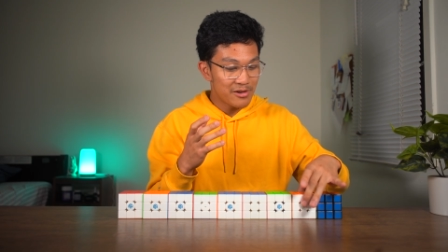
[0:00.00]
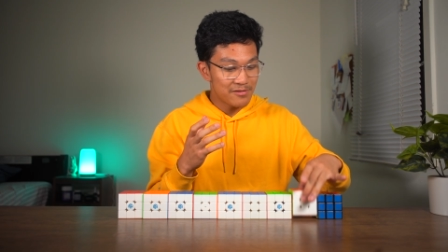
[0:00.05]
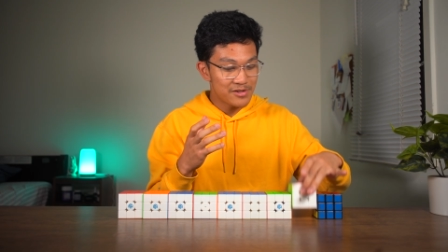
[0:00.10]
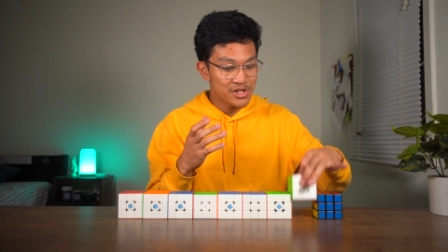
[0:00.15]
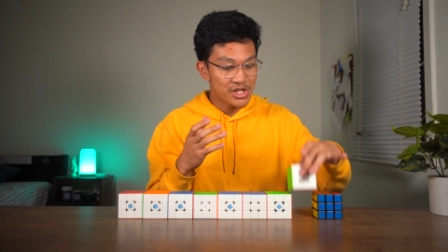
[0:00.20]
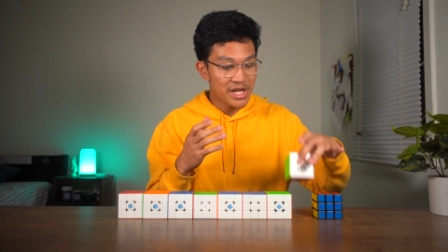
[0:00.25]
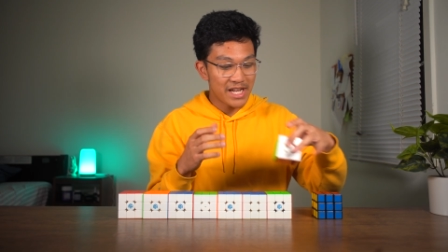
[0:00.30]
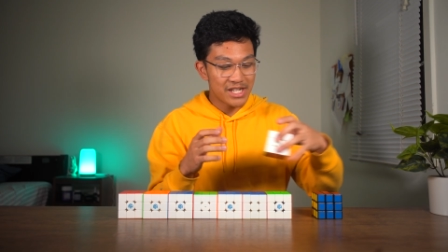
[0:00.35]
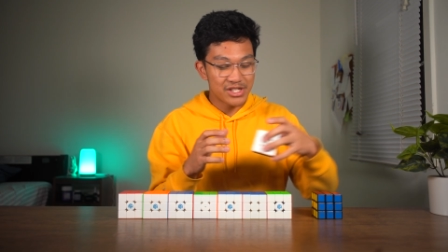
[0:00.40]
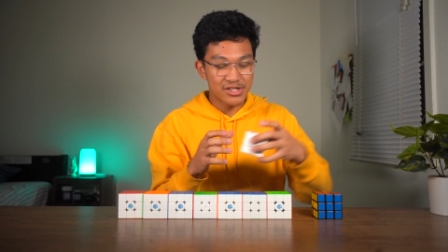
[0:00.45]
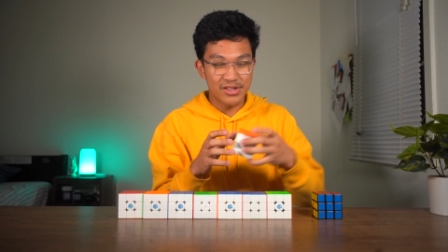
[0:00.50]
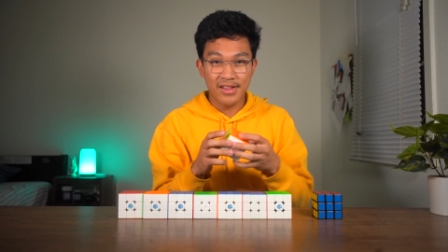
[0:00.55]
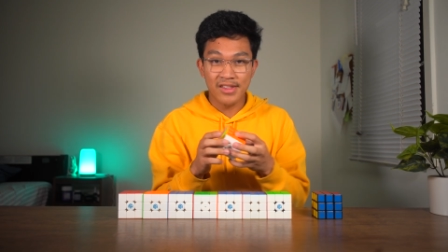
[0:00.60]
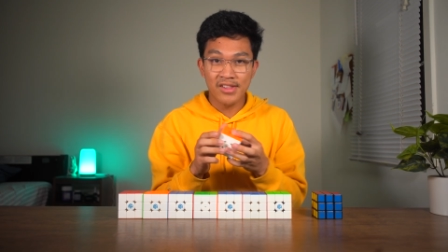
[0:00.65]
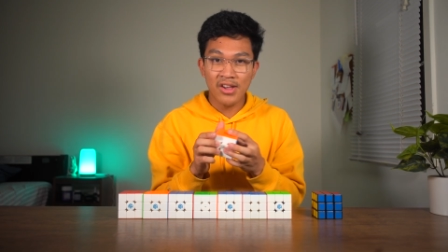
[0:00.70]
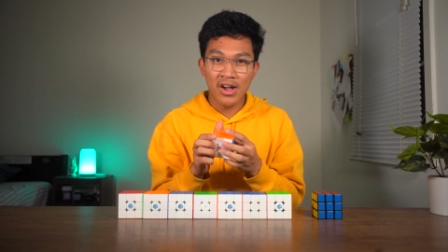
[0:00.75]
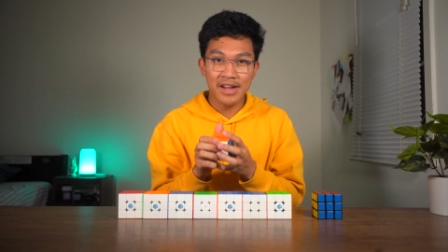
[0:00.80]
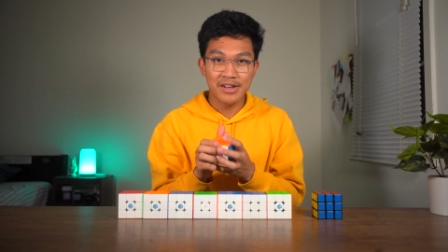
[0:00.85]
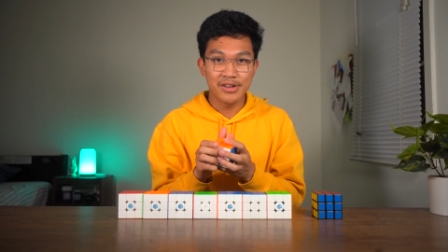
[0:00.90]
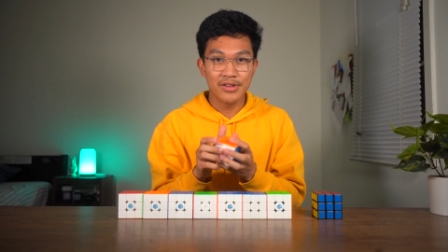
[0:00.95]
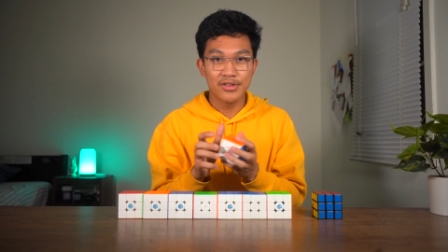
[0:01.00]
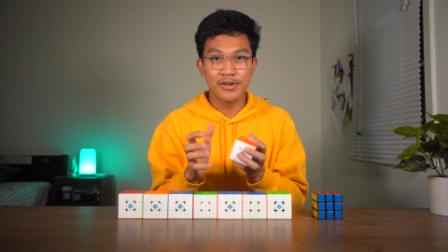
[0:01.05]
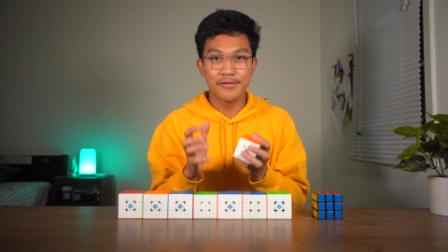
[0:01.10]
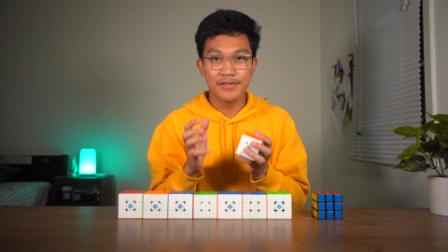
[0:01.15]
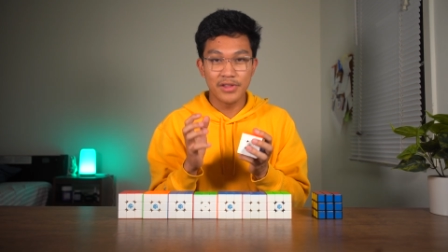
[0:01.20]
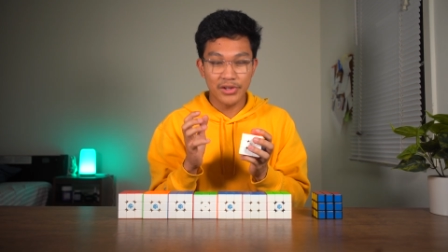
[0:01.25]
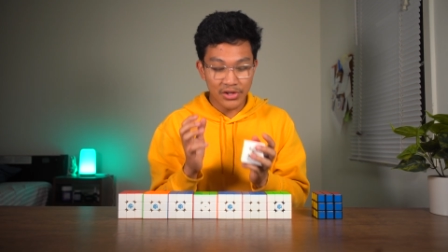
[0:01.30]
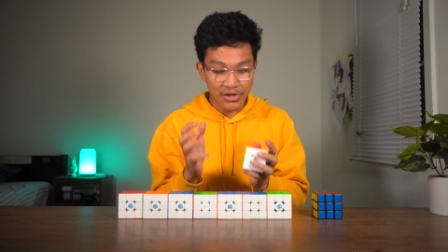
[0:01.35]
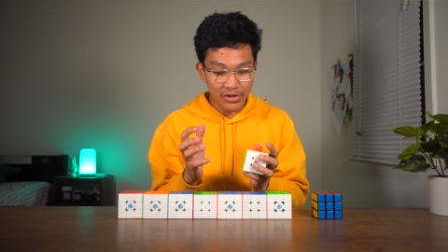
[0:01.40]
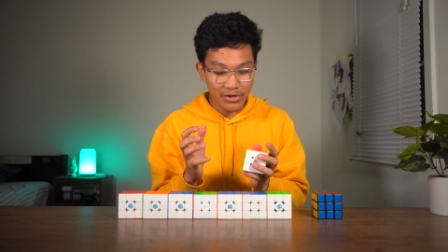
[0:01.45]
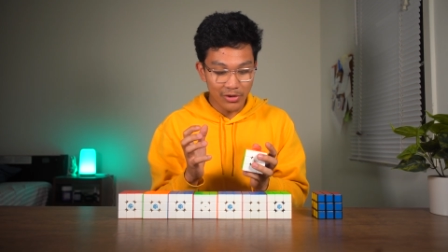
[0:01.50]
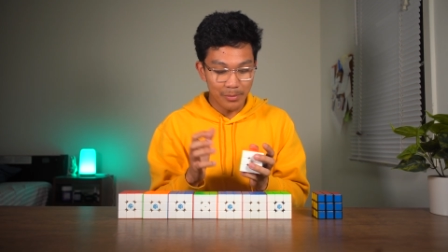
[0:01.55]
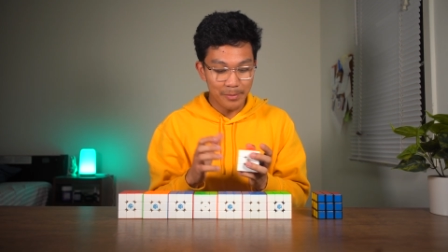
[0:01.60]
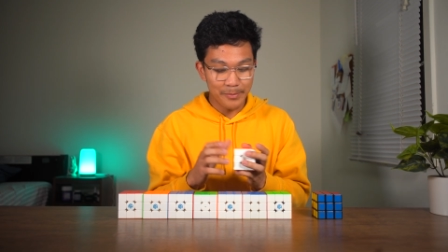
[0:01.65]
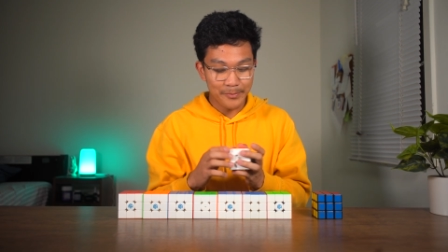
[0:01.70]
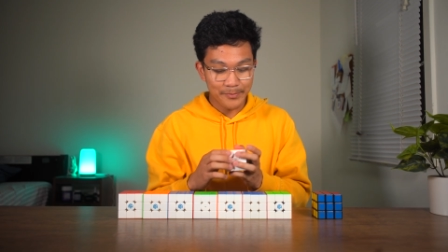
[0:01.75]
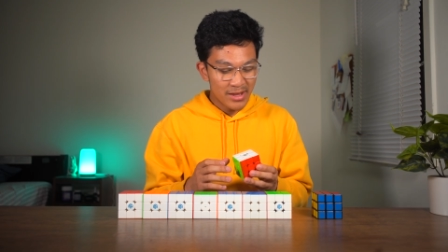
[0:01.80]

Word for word: of change the tightness of the cube.